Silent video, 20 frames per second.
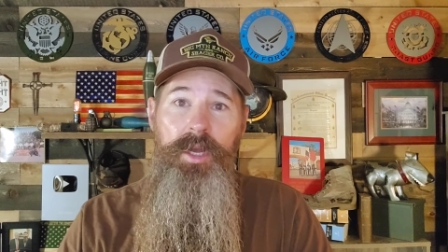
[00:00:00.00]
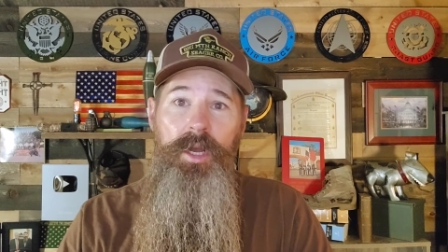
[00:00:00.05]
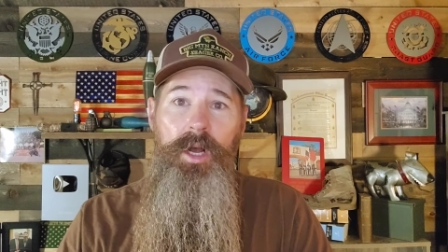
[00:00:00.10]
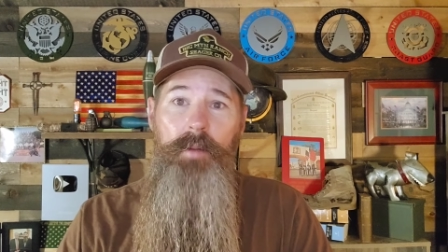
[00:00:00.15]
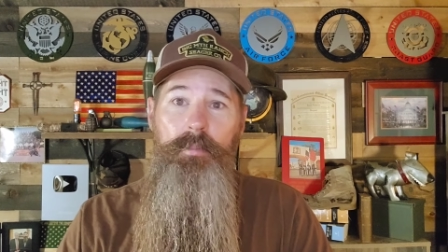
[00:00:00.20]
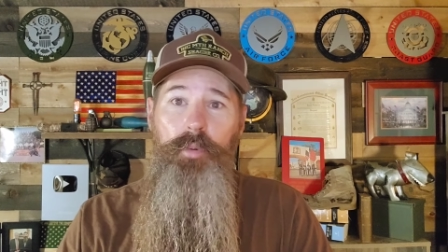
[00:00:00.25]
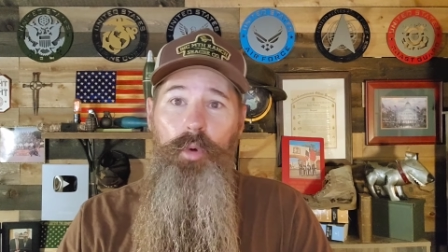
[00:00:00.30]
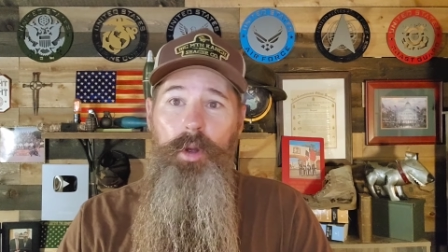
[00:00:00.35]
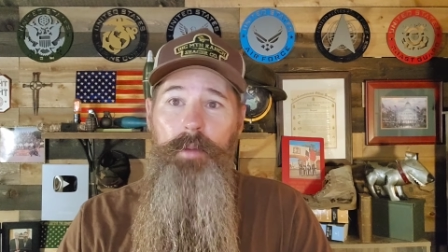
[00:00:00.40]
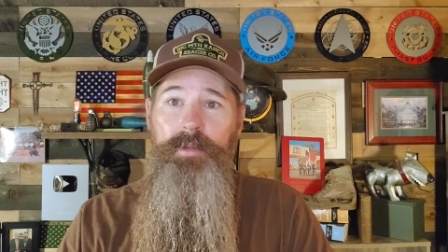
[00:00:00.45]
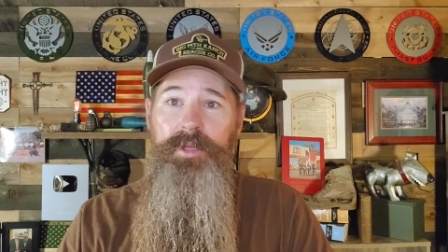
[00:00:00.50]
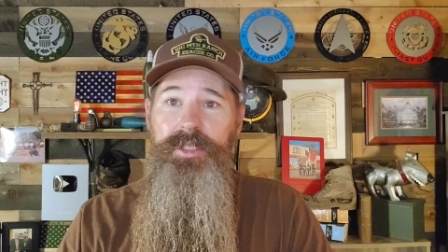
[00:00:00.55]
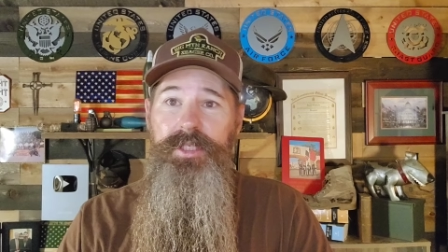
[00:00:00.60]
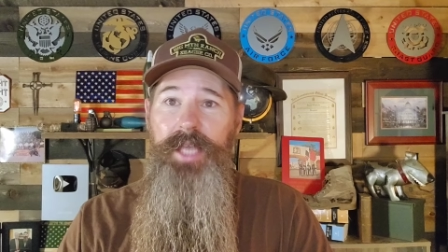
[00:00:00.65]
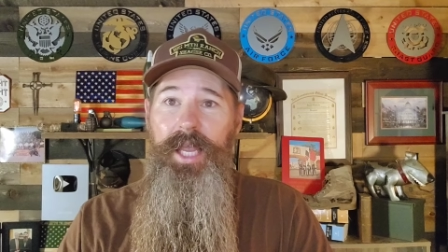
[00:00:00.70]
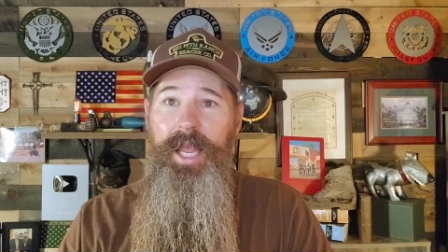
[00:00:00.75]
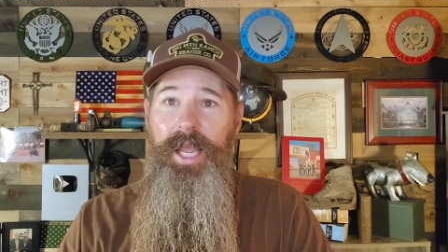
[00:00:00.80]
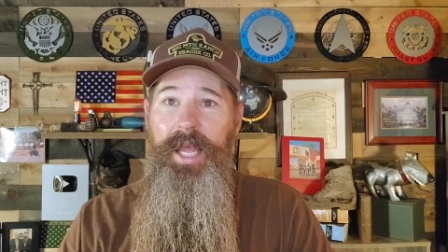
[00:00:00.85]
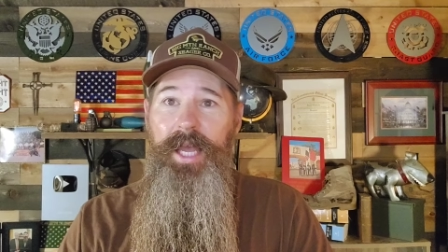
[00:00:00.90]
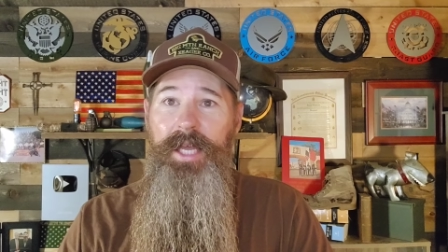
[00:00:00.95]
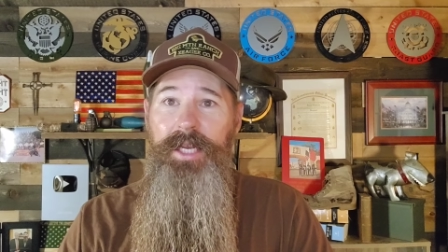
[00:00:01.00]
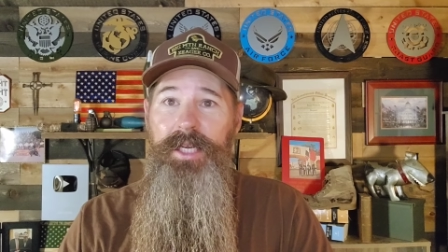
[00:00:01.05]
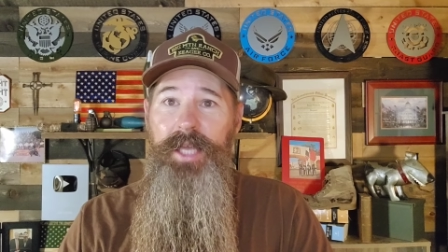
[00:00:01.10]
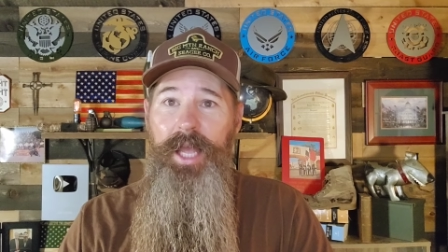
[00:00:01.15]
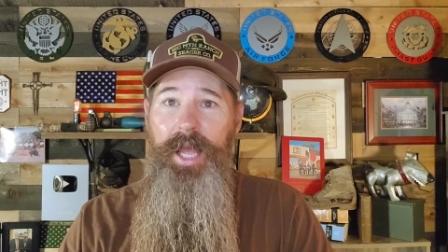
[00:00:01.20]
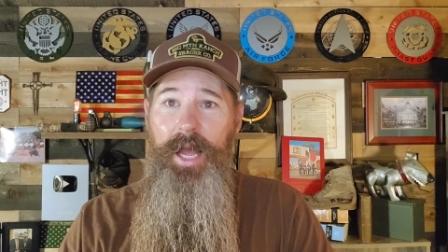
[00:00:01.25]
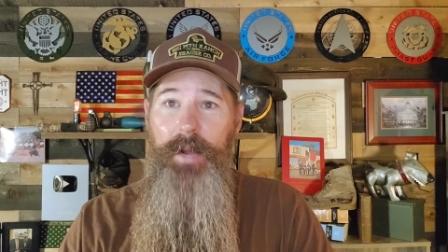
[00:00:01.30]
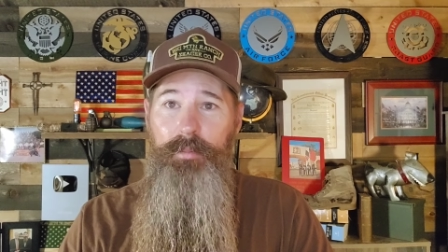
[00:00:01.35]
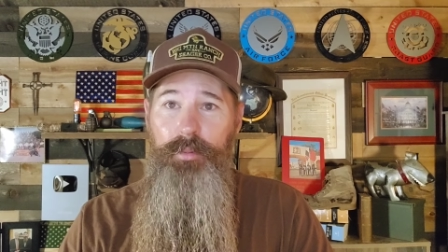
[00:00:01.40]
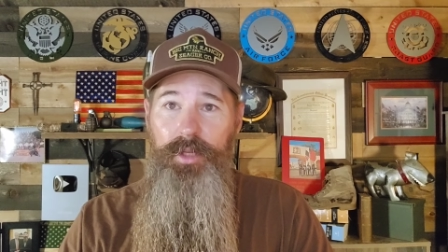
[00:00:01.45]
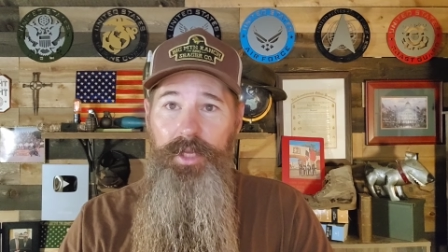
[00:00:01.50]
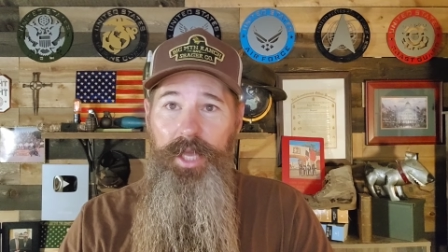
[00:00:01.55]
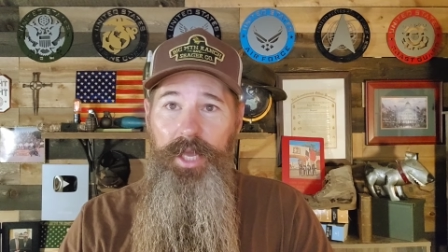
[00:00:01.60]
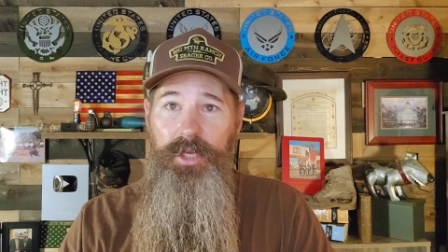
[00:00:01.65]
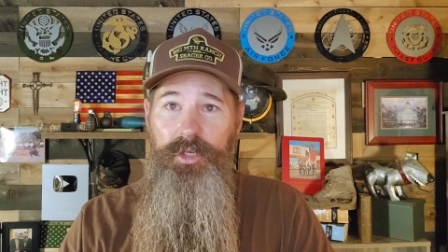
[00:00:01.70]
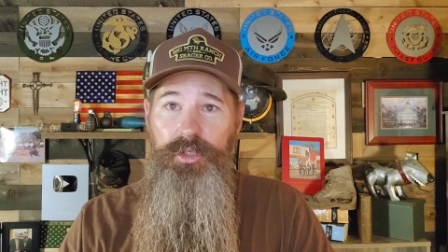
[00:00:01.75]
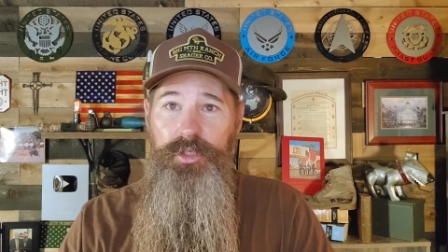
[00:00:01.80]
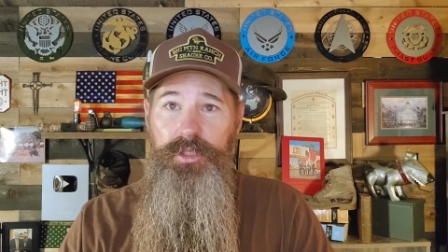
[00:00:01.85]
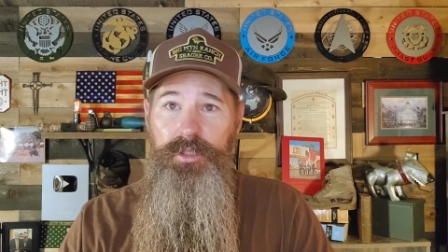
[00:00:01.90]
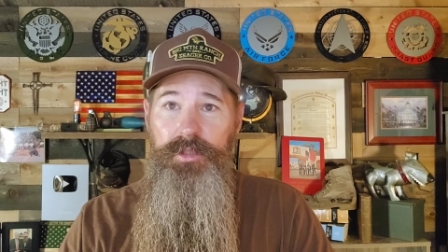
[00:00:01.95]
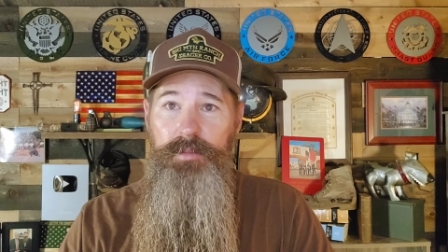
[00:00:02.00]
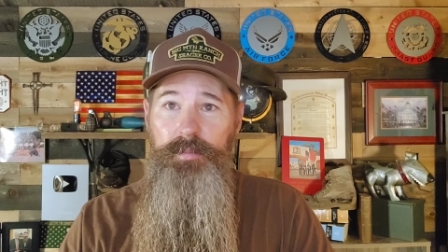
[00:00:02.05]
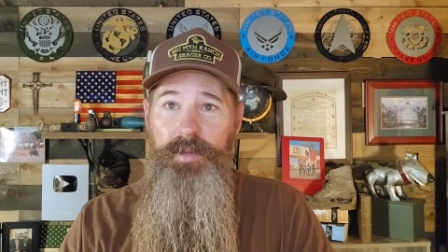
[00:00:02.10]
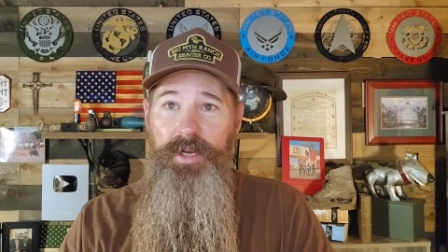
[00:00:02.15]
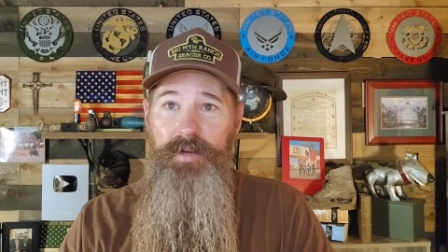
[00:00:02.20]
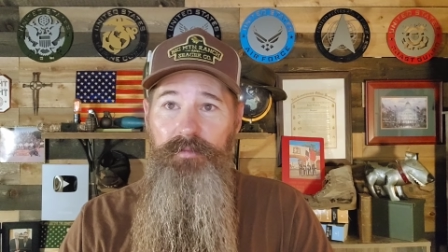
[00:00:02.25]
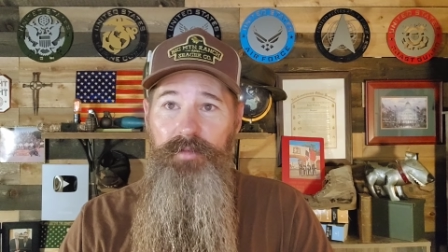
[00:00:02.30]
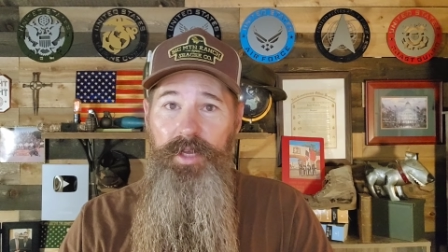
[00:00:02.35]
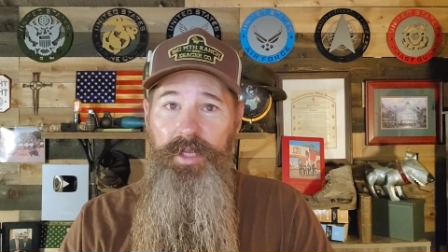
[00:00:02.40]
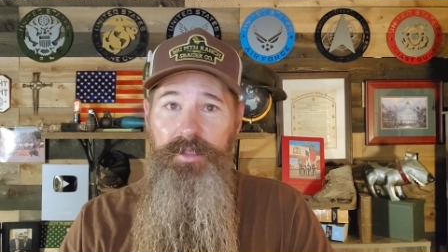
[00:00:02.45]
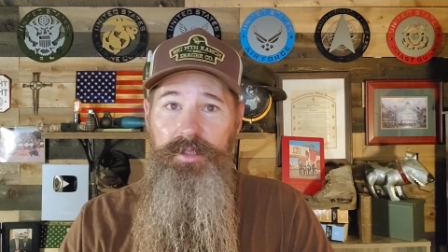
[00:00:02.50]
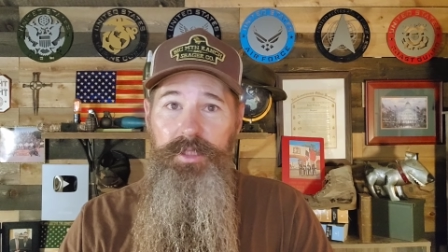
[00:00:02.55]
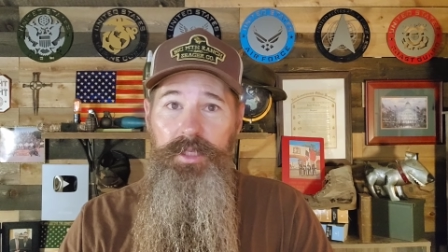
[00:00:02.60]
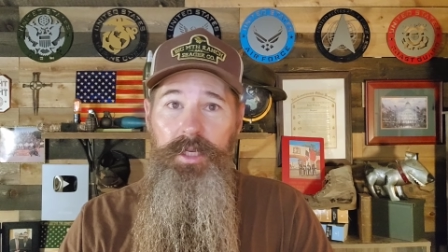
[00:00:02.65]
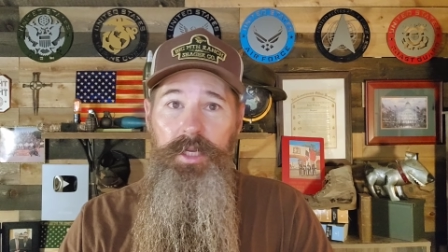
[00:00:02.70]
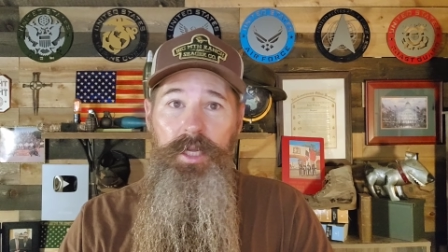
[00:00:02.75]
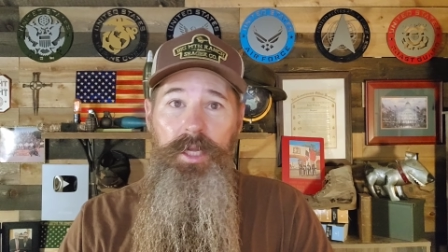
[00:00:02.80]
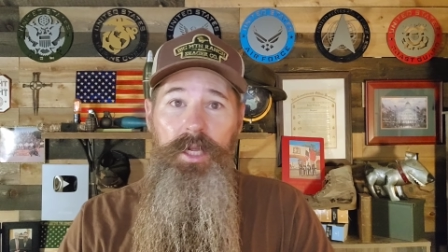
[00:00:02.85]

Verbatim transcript: appointments and applications benefits.